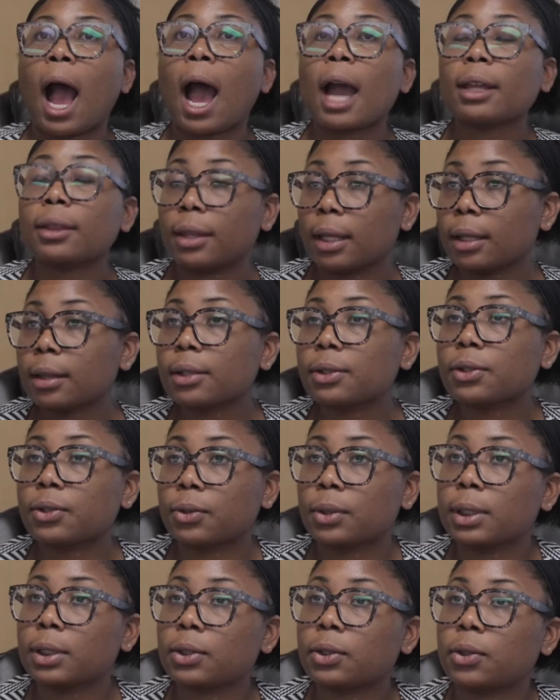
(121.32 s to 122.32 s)
I think the
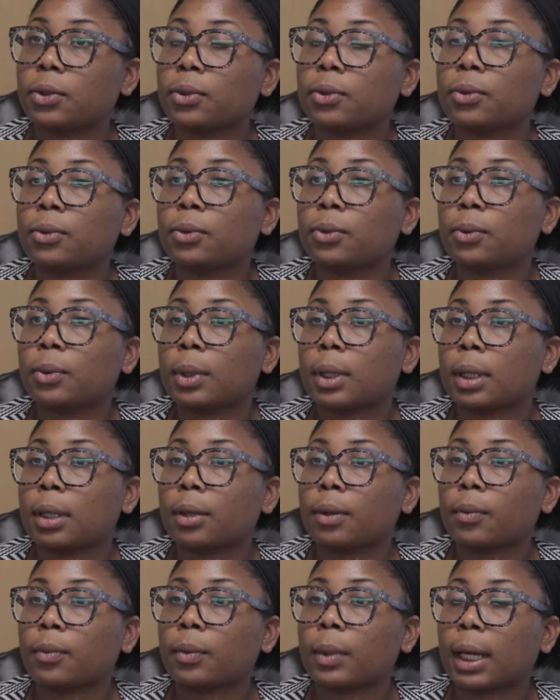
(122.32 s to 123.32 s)
students who
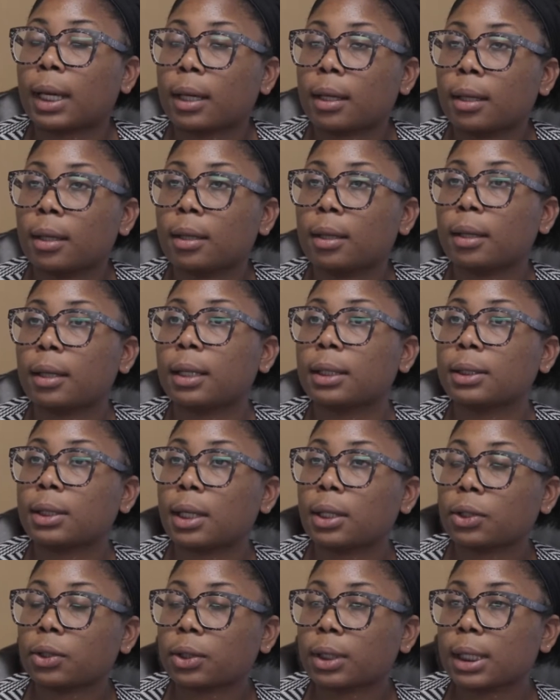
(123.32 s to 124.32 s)

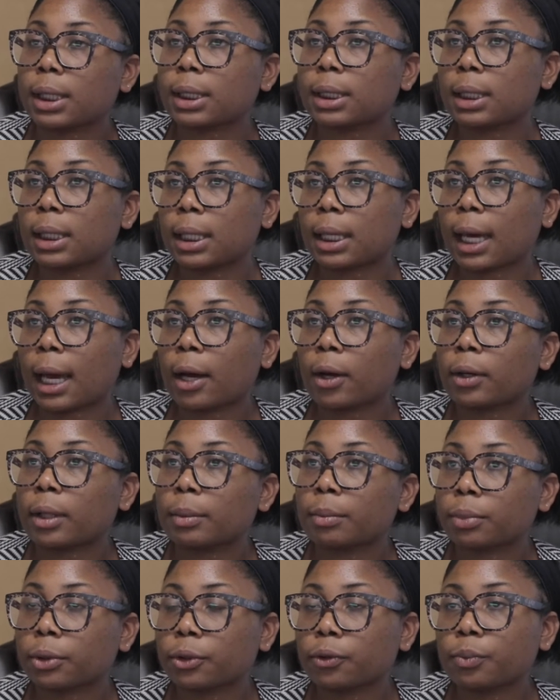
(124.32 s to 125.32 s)
intentionally seek out
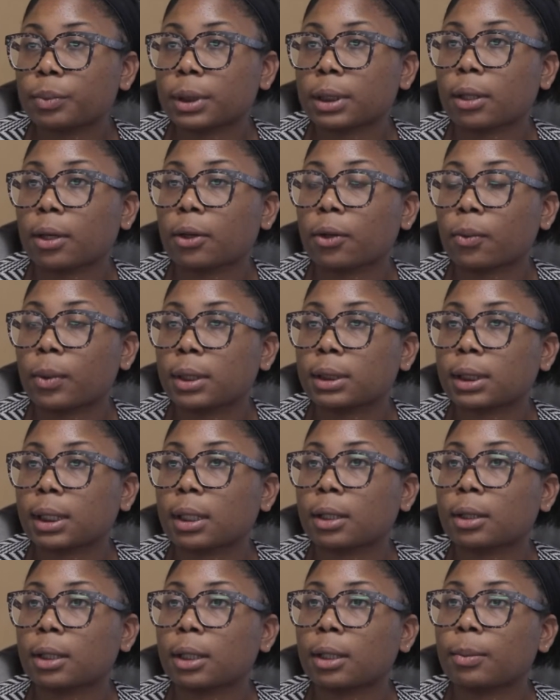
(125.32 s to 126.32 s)
improvement are the ones
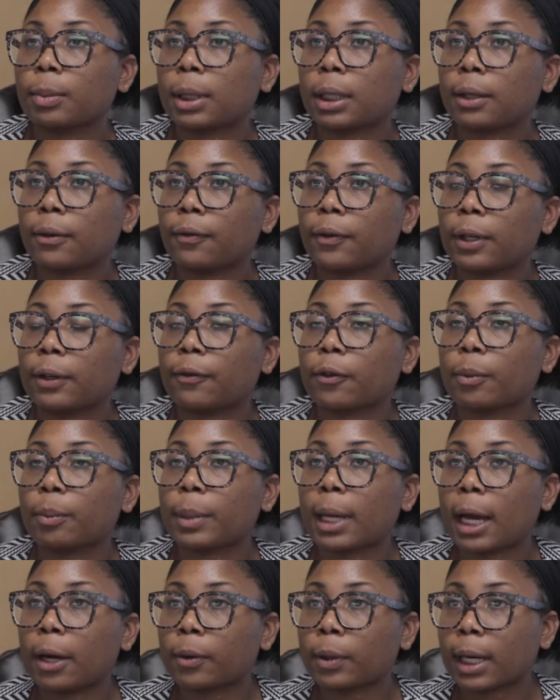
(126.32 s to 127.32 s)
that are going to benefit from
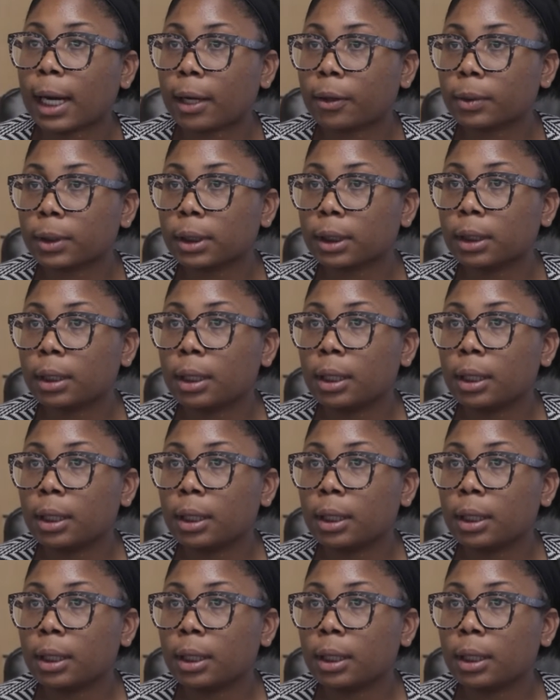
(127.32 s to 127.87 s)
power hour.